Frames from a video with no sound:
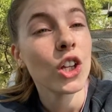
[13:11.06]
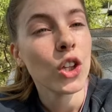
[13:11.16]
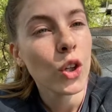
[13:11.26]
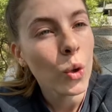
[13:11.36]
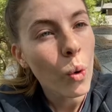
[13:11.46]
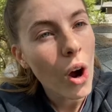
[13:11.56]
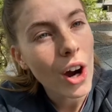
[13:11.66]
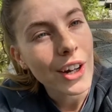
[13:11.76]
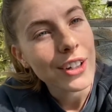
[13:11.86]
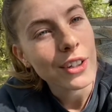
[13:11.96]
You
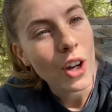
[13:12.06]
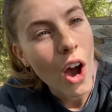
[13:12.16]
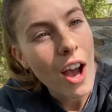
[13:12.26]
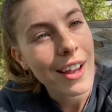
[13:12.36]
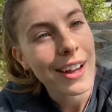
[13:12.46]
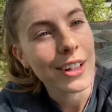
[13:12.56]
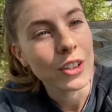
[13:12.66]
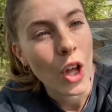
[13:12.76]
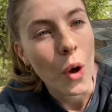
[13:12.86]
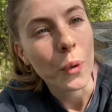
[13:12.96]
are not
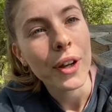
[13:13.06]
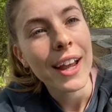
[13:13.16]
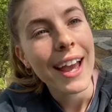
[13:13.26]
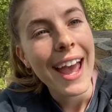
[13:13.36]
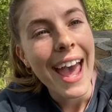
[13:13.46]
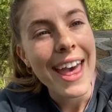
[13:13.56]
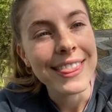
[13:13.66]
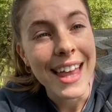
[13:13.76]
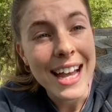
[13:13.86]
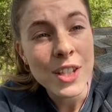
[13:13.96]
alone,
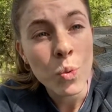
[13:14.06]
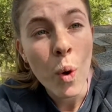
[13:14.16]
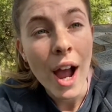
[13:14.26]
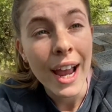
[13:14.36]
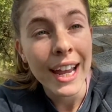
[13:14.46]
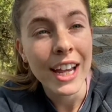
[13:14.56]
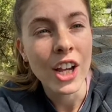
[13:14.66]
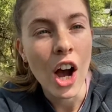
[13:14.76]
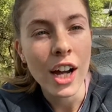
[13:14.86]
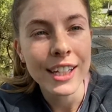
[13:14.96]
and that's why
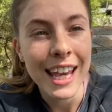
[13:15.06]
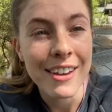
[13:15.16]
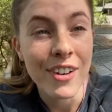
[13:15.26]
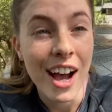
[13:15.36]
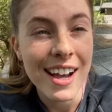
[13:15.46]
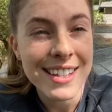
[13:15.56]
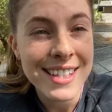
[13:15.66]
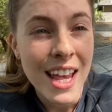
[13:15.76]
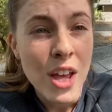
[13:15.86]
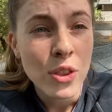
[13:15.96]
God gave
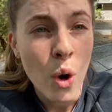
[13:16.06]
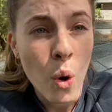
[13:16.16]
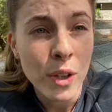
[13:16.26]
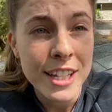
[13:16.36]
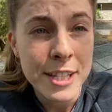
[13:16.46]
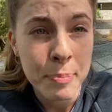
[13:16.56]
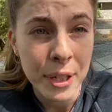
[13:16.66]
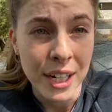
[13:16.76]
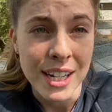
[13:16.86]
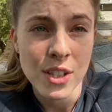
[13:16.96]
us the Holy
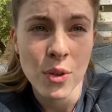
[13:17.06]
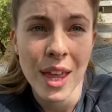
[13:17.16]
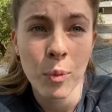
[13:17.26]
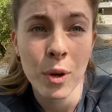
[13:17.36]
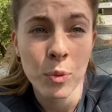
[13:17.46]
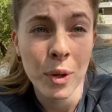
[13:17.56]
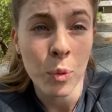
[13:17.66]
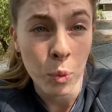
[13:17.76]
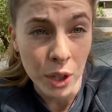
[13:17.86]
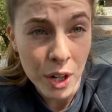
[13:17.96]
Spirit, so that when we
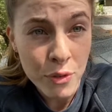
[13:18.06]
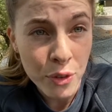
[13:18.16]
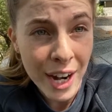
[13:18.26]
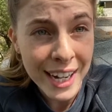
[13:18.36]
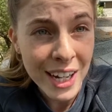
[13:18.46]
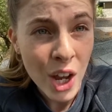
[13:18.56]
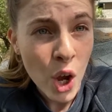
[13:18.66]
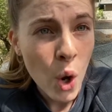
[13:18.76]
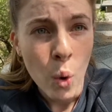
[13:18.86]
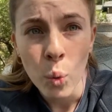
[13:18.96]
were afraid,
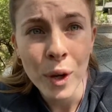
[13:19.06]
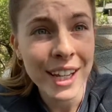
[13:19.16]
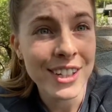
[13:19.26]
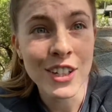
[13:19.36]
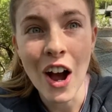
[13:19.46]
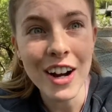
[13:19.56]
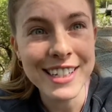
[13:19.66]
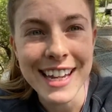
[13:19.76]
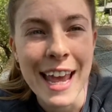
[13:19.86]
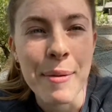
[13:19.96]
we could talk
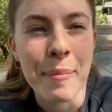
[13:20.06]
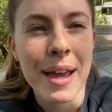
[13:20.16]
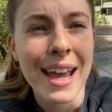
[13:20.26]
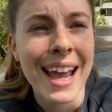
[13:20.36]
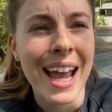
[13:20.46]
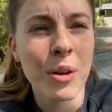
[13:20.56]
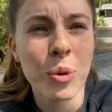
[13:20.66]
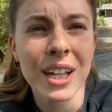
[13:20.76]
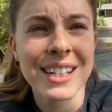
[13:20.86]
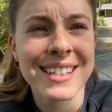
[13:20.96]
to him and
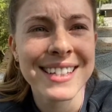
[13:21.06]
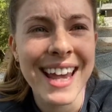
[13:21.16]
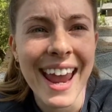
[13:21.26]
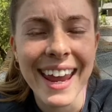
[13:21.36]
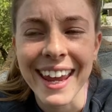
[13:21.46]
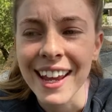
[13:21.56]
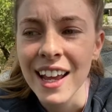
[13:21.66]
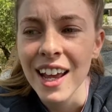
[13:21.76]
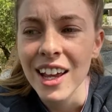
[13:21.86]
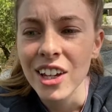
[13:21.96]
we could say,
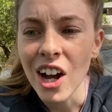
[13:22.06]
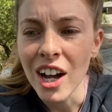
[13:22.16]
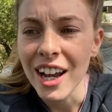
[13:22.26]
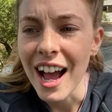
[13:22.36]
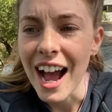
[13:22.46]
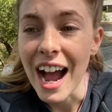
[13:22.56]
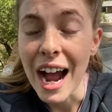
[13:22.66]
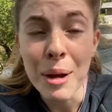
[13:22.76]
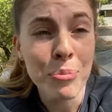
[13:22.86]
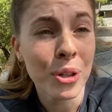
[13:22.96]
God,
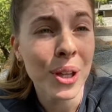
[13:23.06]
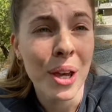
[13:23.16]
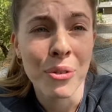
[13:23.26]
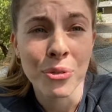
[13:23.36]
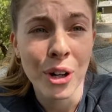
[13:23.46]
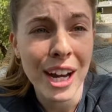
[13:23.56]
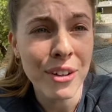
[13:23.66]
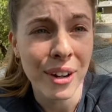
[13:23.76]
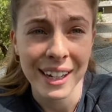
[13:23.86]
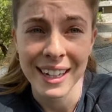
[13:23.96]
I'm really
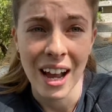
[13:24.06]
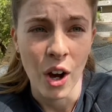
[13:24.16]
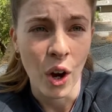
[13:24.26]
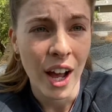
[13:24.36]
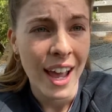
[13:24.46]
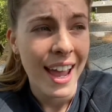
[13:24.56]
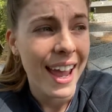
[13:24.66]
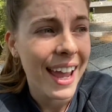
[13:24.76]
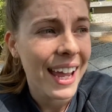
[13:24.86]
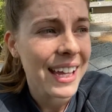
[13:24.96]
afraid right now,
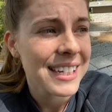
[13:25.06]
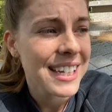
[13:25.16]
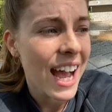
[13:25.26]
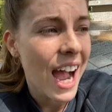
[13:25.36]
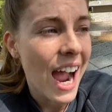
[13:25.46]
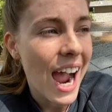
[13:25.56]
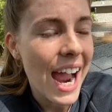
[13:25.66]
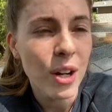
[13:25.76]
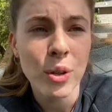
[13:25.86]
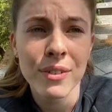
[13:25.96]
and
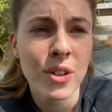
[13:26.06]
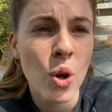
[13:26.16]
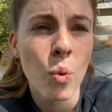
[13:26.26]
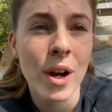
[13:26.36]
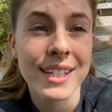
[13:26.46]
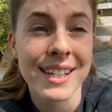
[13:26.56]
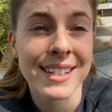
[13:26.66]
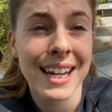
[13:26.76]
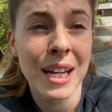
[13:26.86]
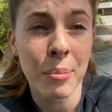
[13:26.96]
I don't even know what to
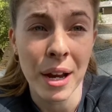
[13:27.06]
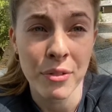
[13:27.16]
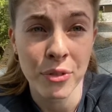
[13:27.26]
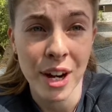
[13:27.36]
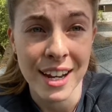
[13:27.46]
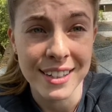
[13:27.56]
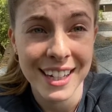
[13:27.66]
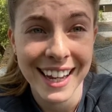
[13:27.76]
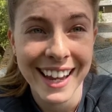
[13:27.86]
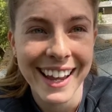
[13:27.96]
say to my friend.
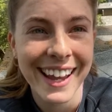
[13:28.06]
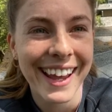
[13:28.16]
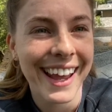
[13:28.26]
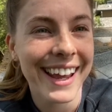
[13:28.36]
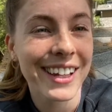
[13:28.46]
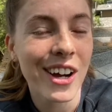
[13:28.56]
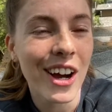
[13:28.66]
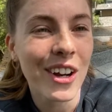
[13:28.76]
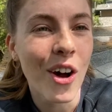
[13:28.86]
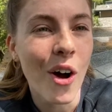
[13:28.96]
And
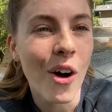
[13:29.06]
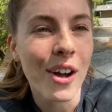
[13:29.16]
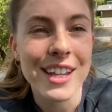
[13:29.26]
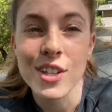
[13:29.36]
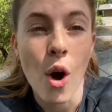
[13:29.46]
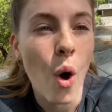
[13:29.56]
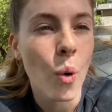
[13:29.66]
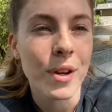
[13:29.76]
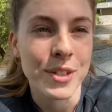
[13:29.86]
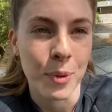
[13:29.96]
God is
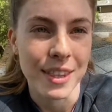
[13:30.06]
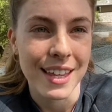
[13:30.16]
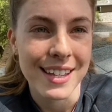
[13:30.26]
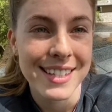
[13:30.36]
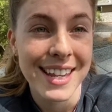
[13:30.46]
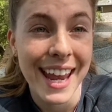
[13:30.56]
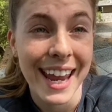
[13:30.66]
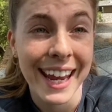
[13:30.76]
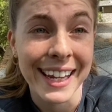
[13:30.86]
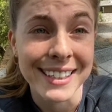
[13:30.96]
always with us,
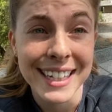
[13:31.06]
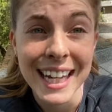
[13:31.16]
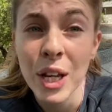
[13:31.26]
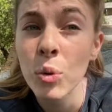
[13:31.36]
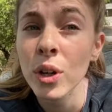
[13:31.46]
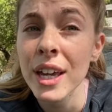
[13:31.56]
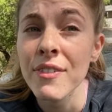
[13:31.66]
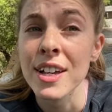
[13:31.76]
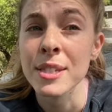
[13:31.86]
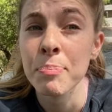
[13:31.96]
and he will
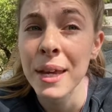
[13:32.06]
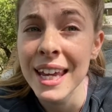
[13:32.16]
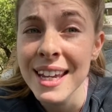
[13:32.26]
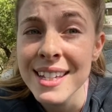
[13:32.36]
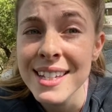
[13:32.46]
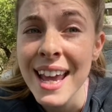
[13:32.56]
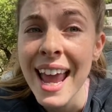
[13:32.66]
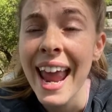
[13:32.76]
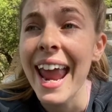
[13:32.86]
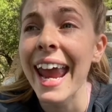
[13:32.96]
give us peace
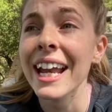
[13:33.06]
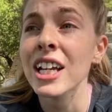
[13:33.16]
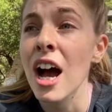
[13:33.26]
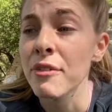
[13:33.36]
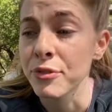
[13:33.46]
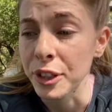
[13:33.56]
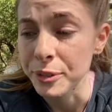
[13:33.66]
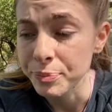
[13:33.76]
and comfort.